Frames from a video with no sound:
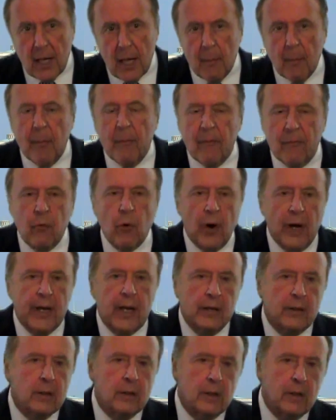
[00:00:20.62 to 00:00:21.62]
But before I
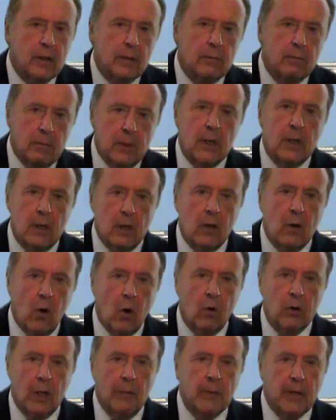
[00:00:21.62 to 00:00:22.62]
get to the immediate
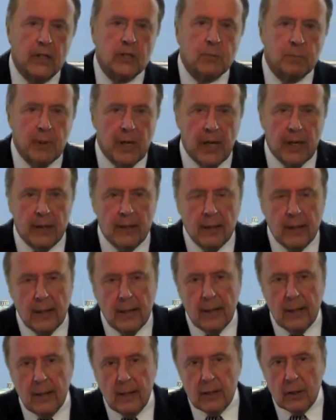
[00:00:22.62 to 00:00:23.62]
goal, let me explain
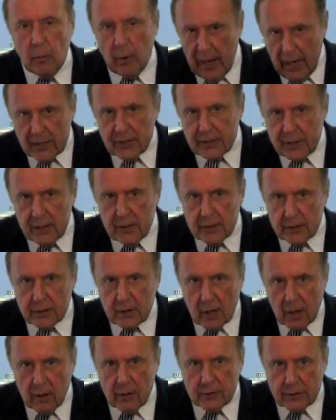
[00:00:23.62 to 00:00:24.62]
the way I see this
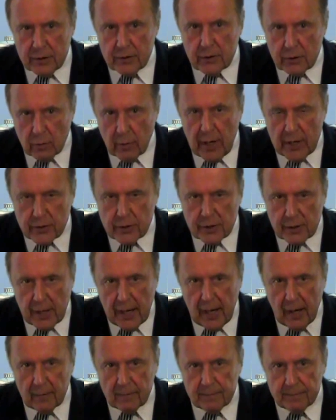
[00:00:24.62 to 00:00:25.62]
current situation
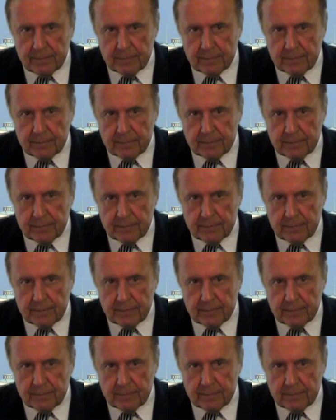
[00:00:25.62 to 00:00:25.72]
now.